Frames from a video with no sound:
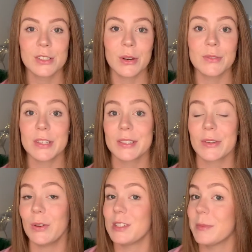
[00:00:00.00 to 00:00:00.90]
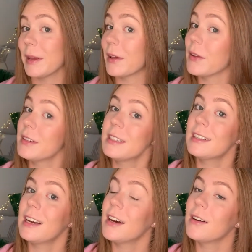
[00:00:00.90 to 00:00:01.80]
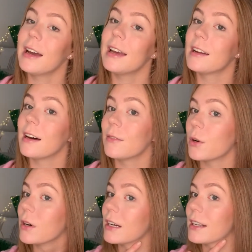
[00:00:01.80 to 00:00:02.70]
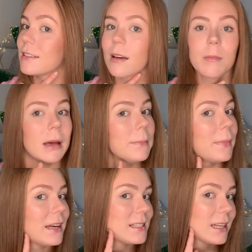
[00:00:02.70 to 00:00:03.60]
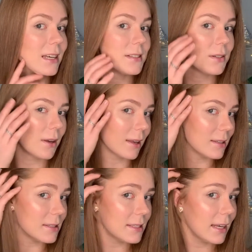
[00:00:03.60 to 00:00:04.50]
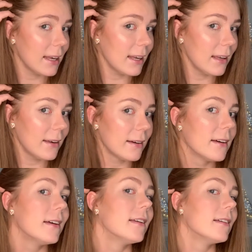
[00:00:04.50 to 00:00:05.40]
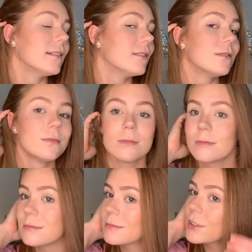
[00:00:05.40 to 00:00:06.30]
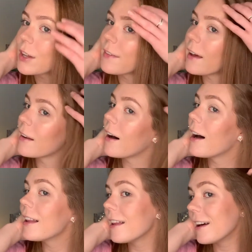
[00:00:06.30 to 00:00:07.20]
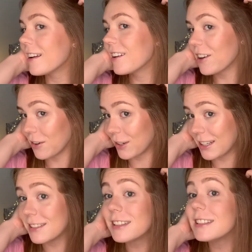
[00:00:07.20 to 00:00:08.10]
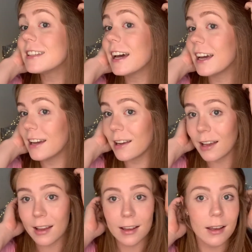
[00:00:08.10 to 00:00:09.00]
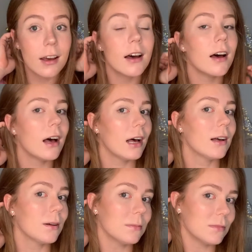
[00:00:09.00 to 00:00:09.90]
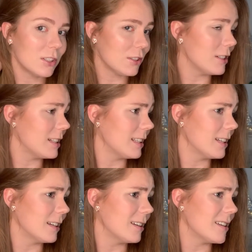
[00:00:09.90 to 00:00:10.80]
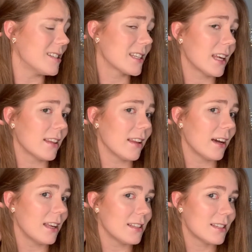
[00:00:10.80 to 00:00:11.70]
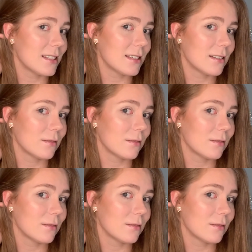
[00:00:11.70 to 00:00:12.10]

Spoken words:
I've just scooched a bit closer now, and I've already done my base, as you can see. Got that highlighter going today. Just using the Skin Lights